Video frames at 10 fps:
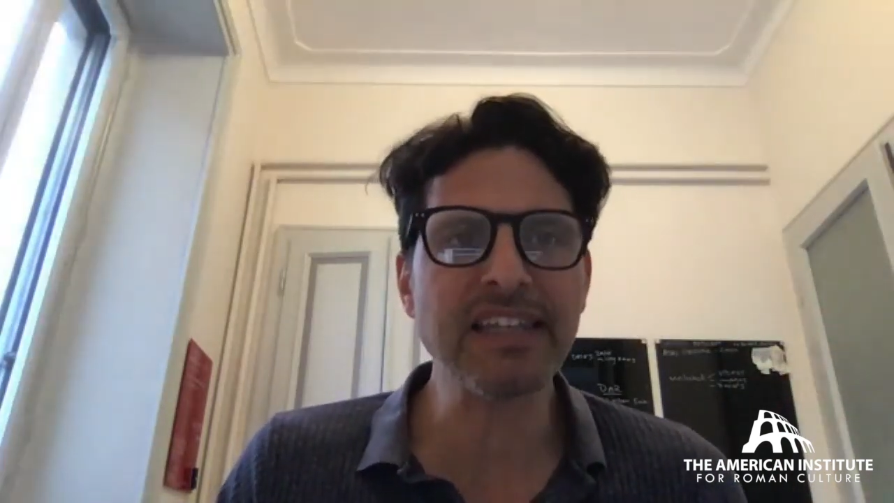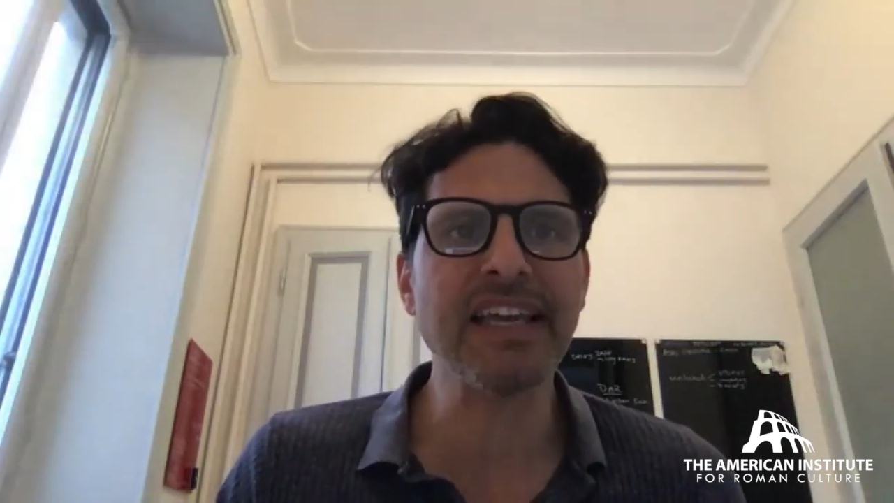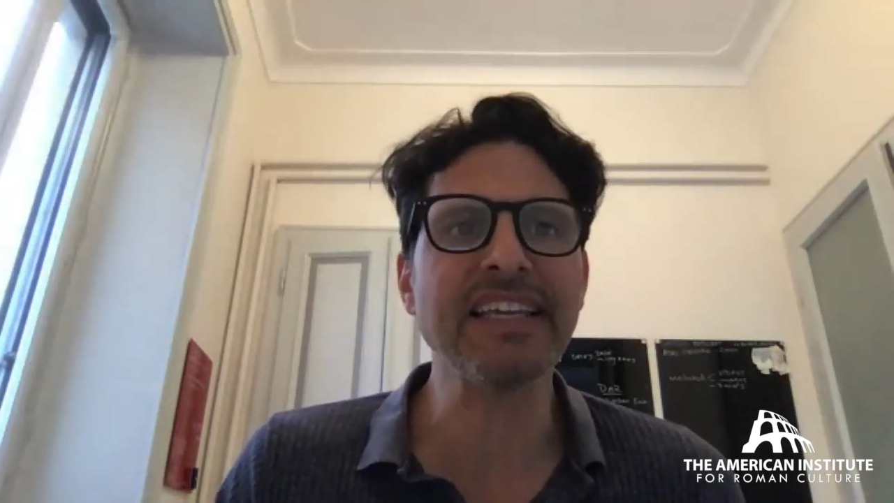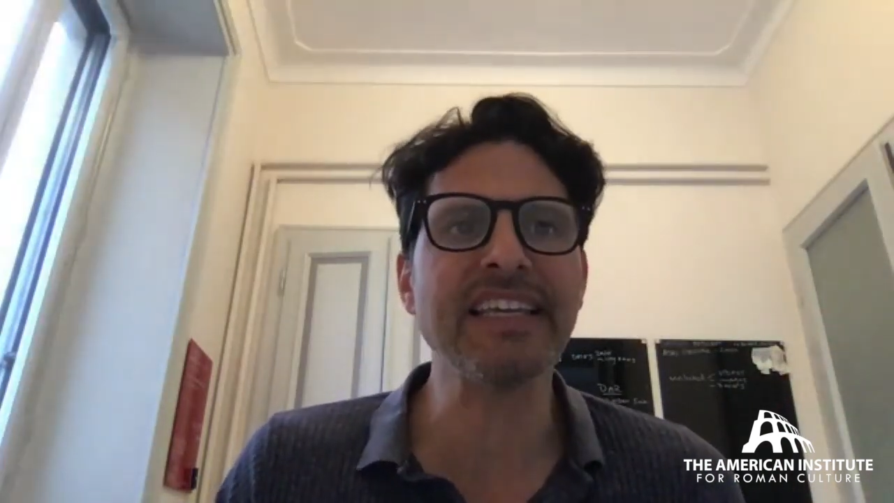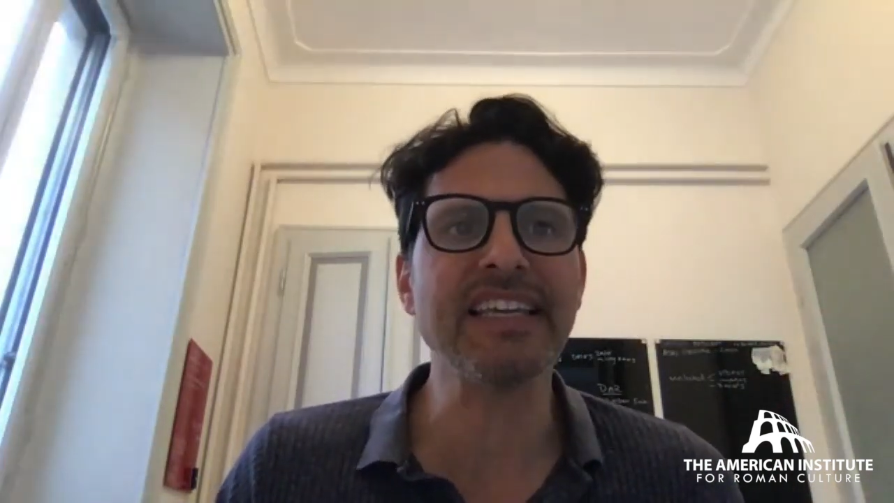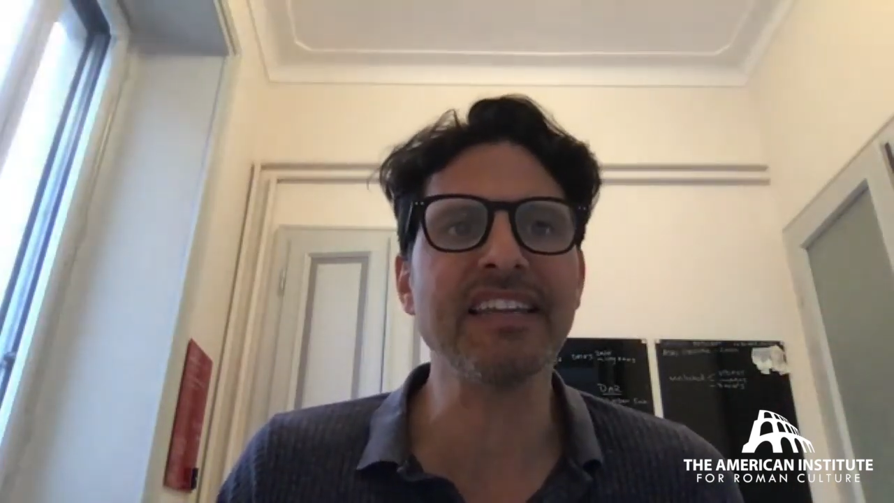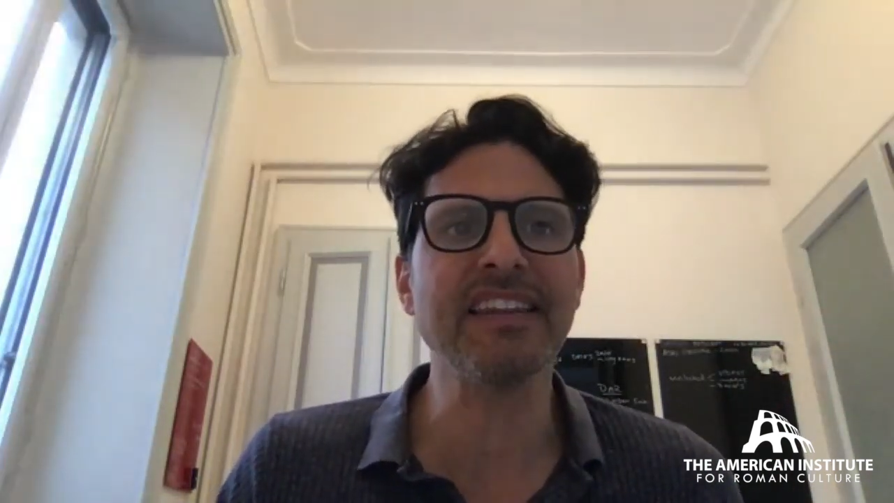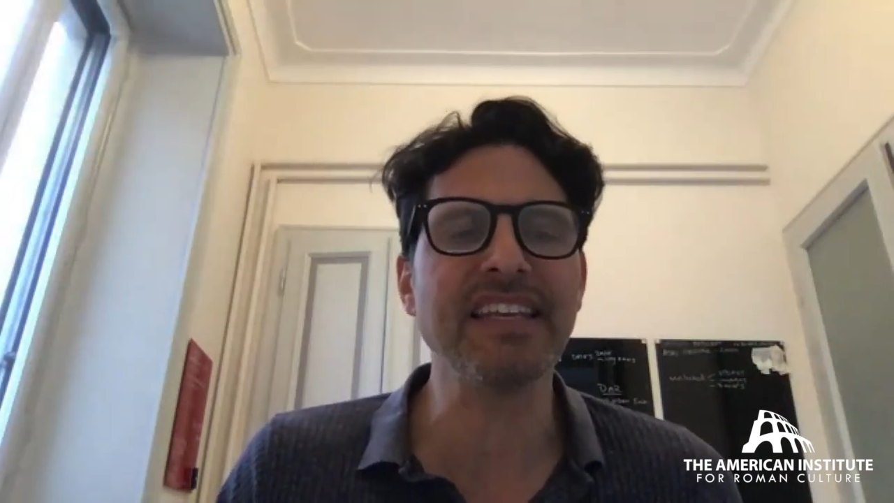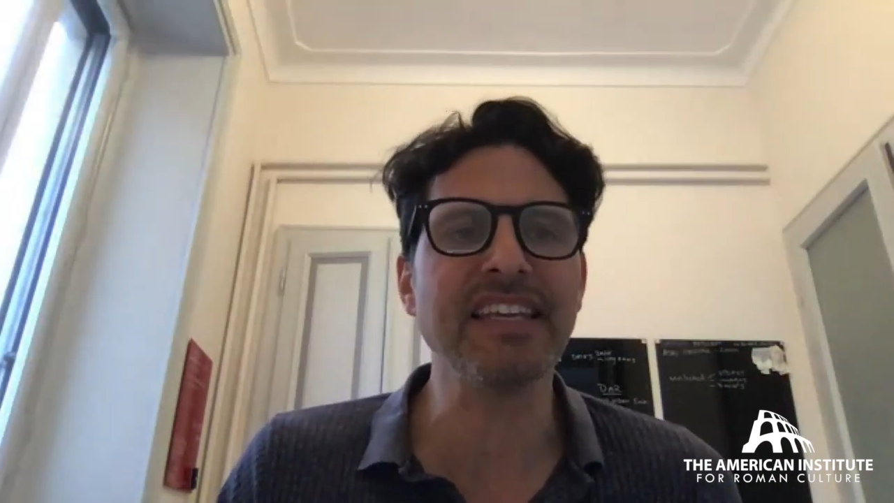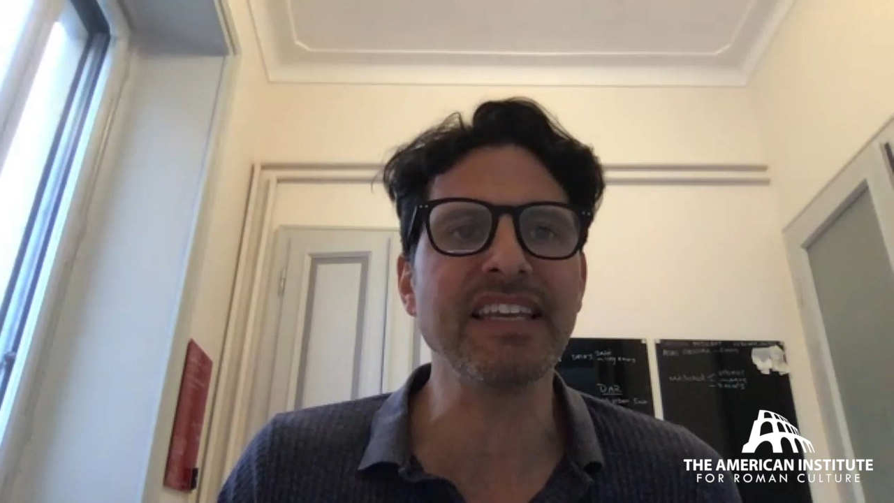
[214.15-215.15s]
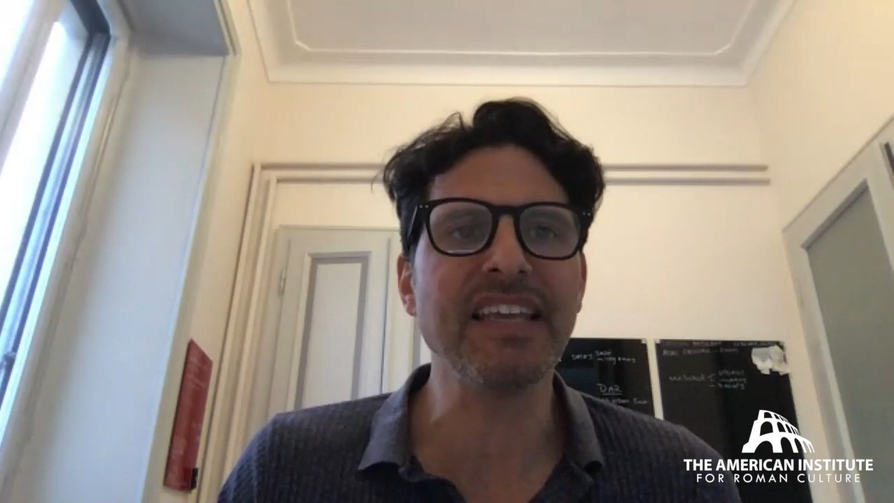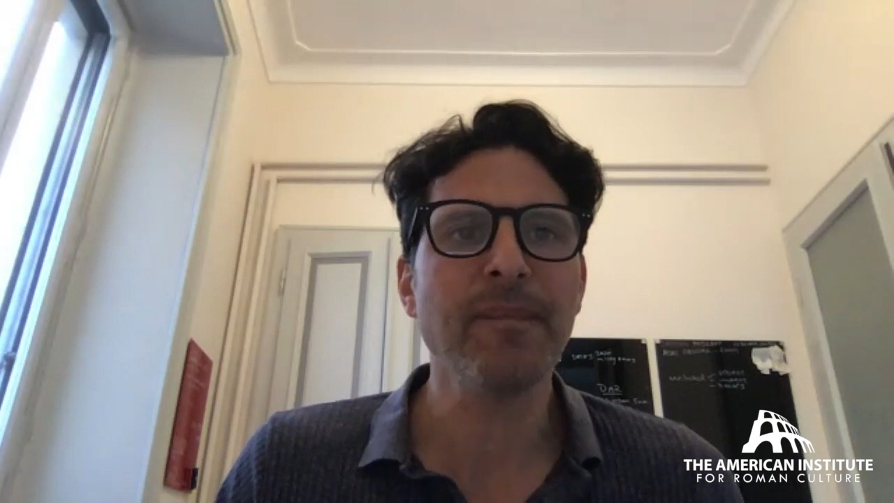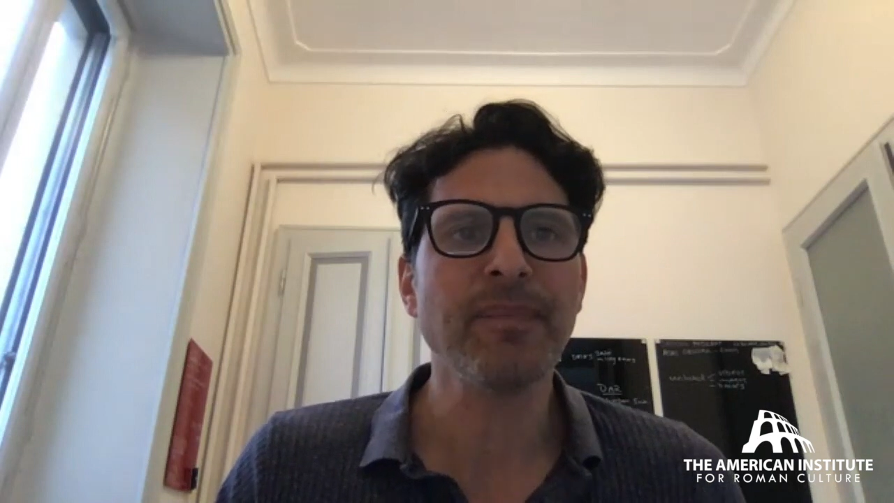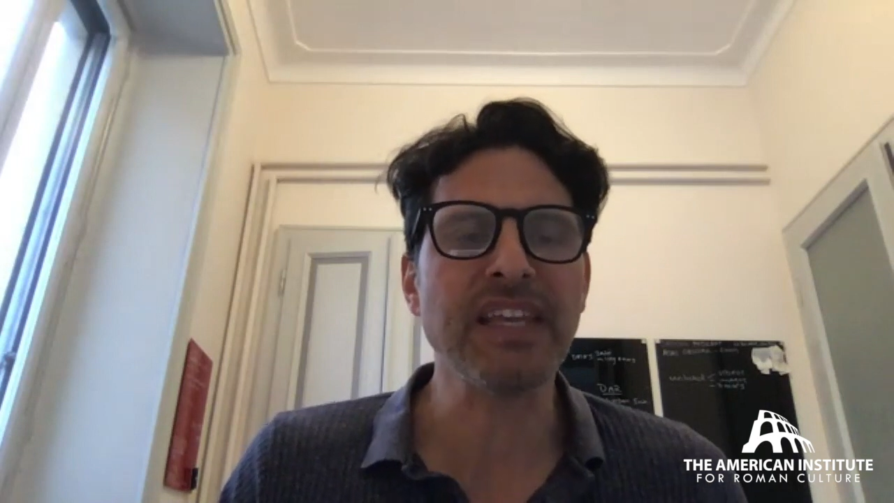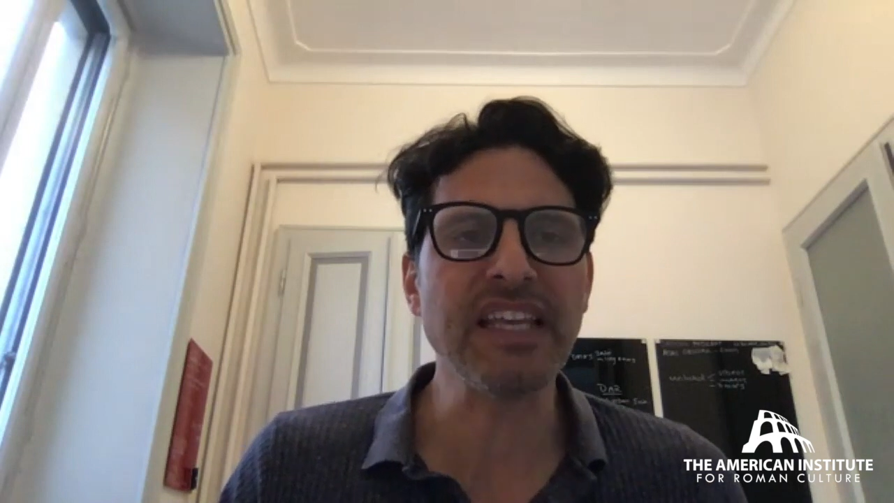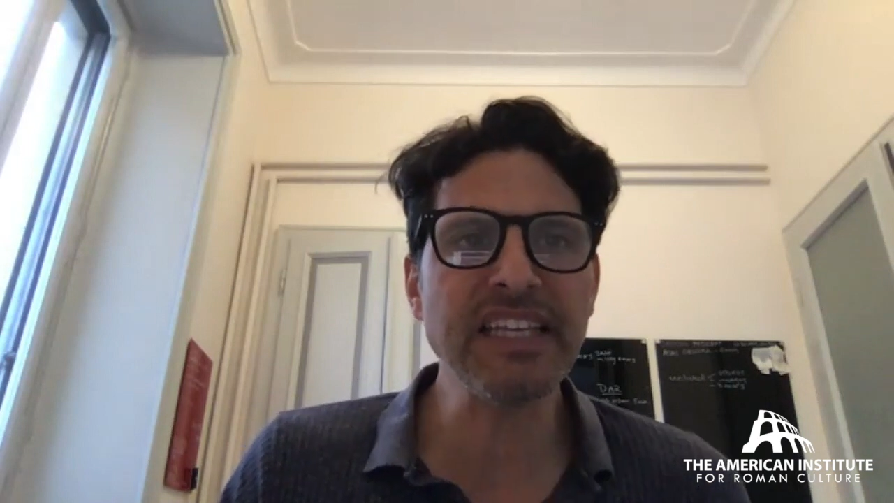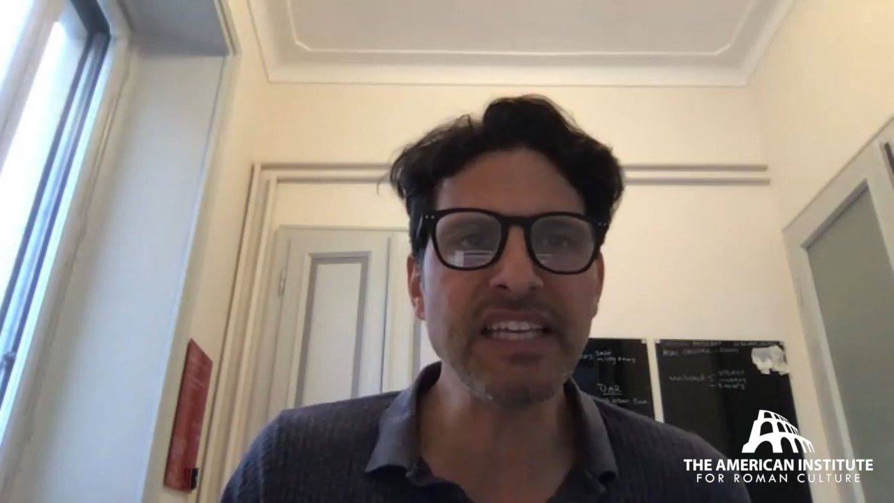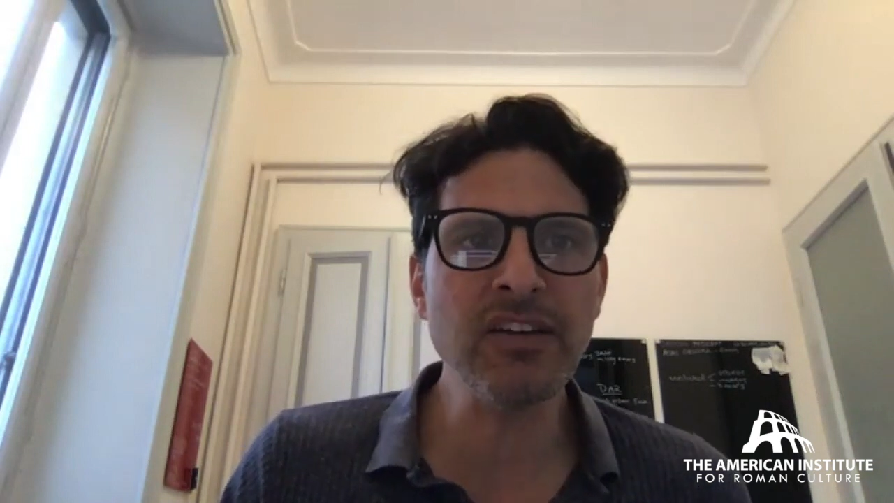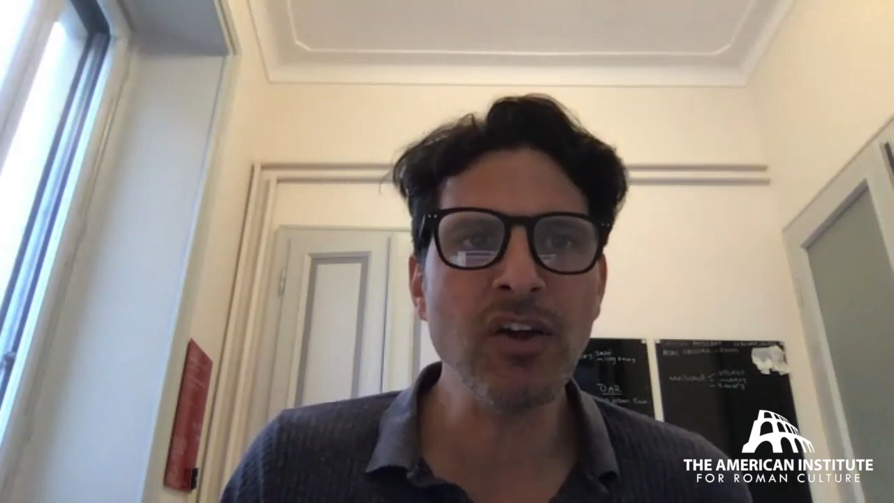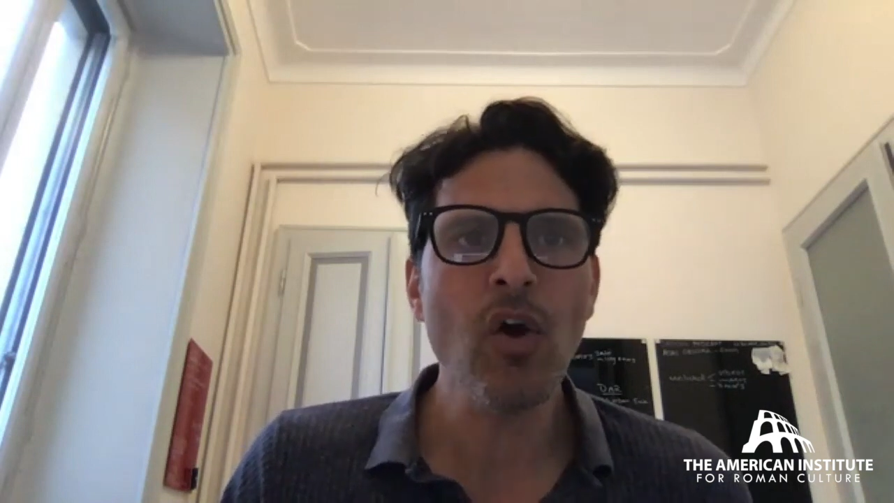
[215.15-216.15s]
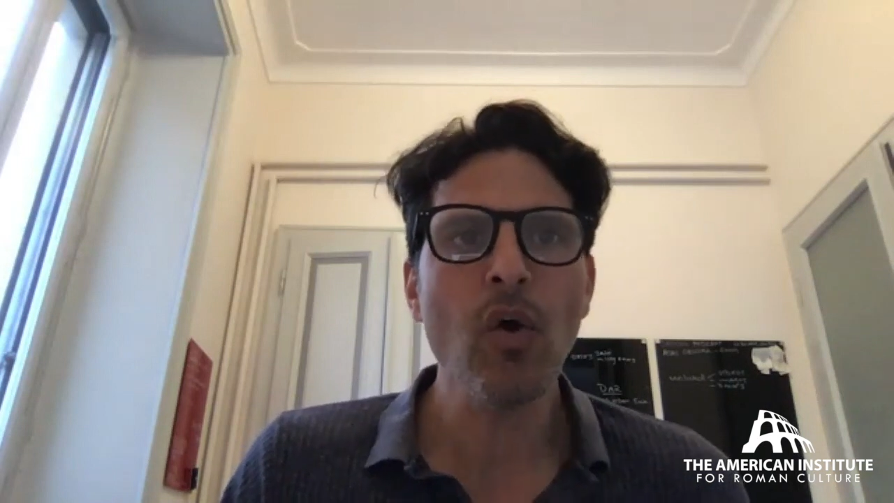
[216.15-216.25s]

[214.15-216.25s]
like in the, the Iliad,